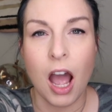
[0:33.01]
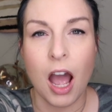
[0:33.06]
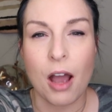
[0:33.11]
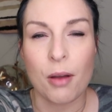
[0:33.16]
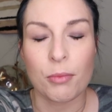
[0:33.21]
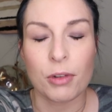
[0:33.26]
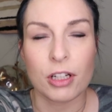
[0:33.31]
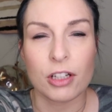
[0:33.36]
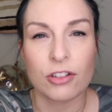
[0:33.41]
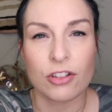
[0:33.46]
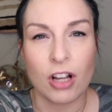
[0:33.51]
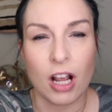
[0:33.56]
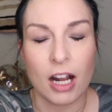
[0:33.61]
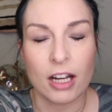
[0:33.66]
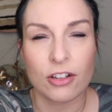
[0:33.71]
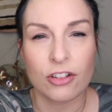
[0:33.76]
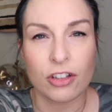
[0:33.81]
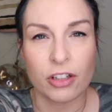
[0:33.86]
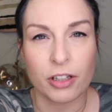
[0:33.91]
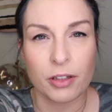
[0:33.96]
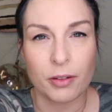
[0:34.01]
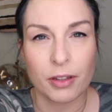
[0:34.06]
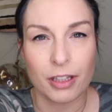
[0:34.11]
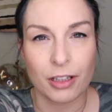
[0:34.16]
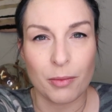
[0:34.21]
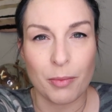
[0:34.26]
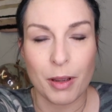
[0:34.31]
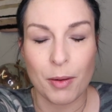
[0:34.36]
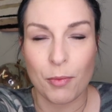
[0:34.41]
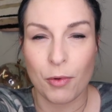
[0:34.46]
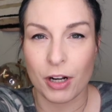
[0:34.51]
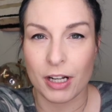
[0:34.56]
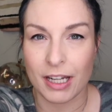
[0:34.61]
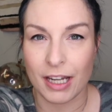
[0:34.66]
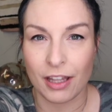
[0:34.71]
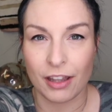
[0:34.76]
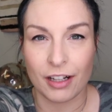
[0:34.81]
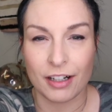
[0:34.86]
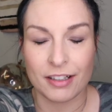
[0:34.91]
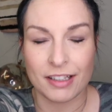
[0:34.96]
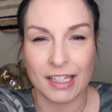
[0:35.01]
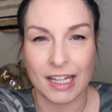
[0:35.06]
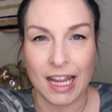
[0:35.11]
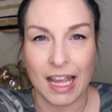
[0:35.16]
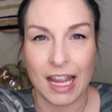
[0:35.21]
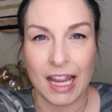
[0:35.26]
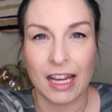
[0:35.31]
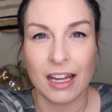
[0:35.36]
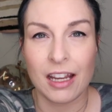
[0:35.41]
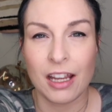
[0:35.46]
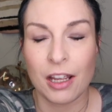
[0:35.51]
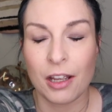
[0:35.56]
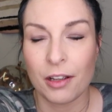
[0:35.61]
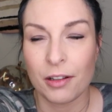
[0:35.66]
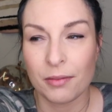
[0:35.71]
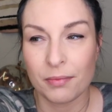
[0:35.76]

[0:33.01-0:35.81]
I'm gonna try to show you a little bit more nail art today.